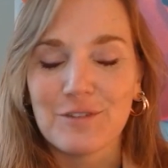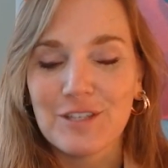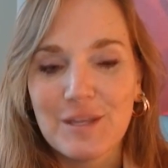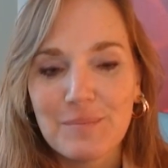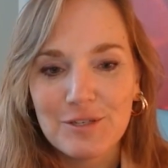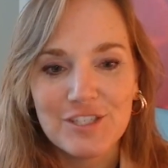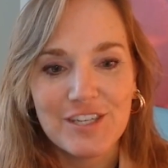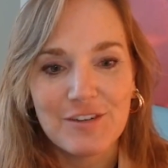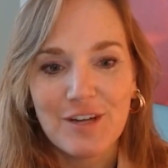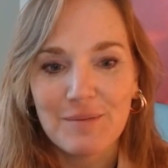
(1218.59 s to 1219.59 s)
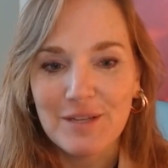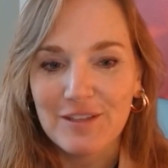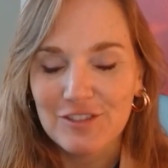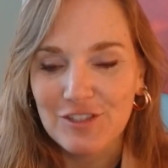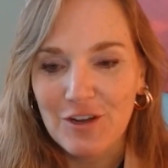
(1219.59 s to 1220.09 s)
Really appreciate you coming on
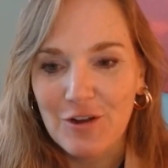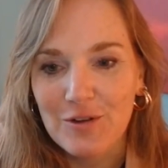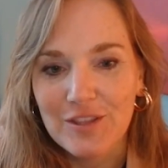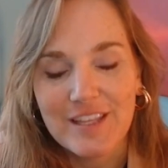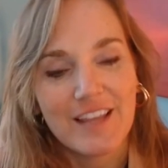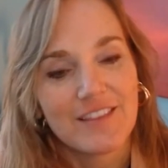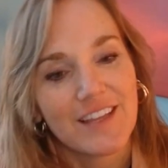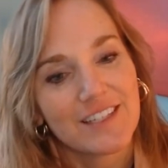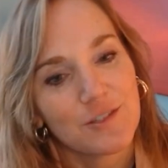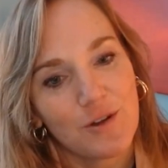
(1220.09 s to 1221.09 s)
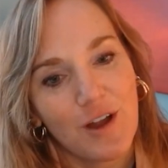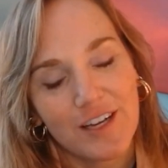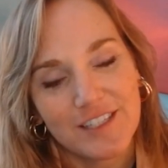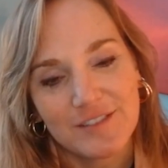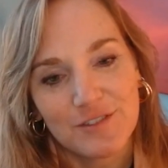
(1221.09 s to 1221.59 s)
the show, and thanks to our
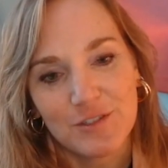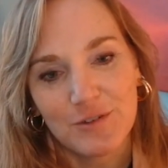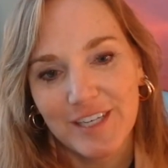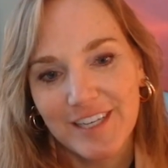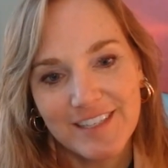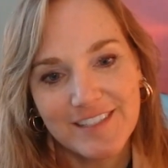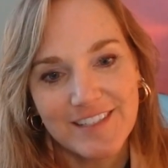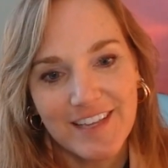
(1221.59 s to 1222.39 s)
audience for joining us.